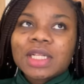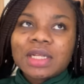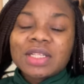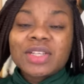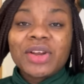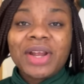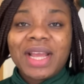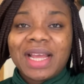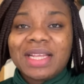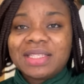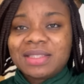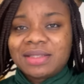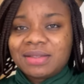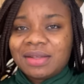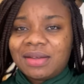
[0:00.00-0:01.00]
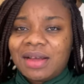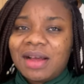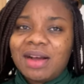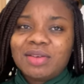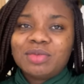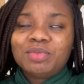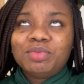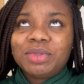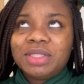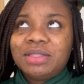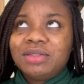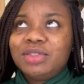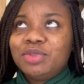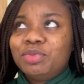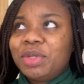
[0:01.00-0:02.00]
Sorry guys, I'll be
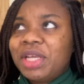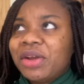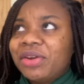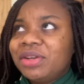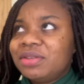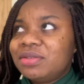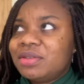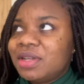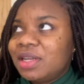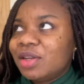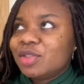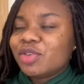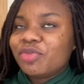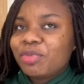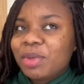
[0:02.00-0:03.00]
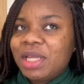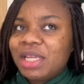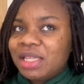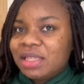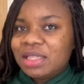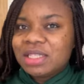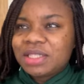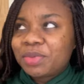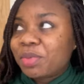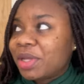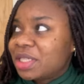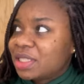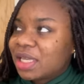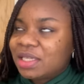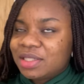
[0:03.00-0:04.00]
you'll be hearing a lot of me in this
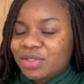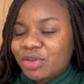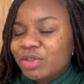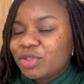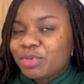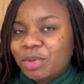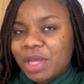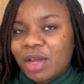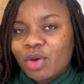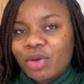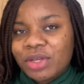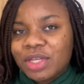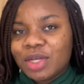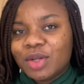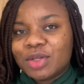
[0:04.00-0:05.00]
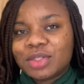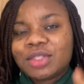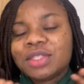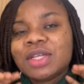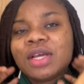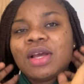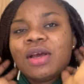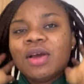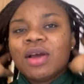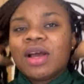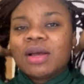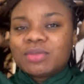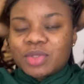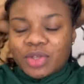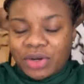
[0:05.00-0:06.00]
space and it's going to be echoing a lot.
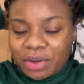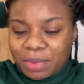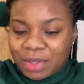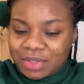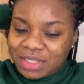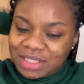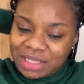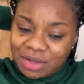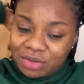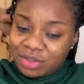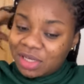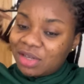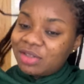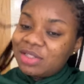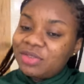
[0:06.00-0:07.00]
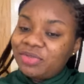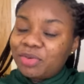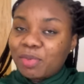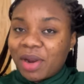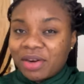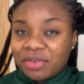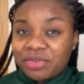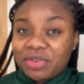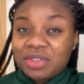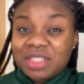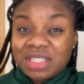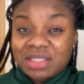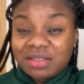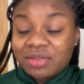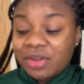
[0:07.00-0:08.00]
I'm sorry about the sound. I ordered for microphone, it's
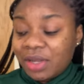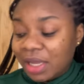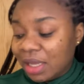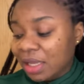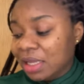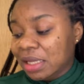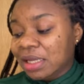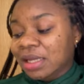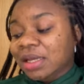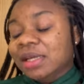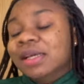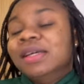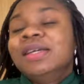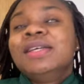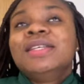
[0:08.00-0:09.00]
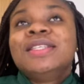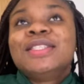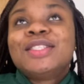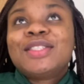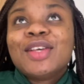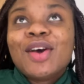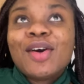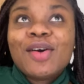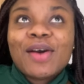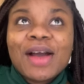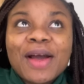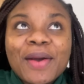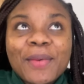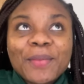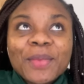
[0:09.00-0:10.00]
still not here. So,
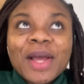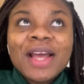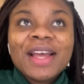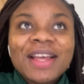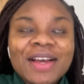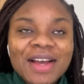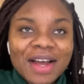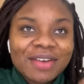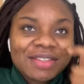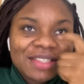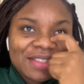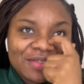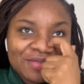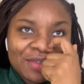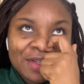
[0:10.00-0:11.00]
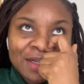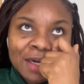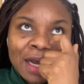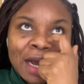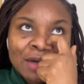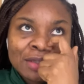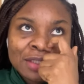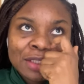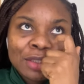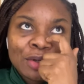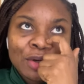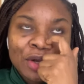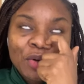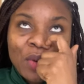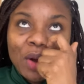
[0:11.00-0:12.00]
um, how did you how did it go?
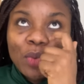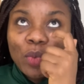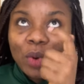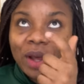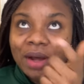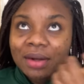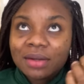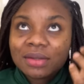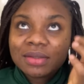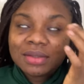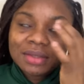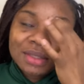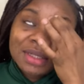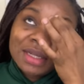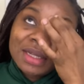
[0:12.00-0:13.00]
It went well.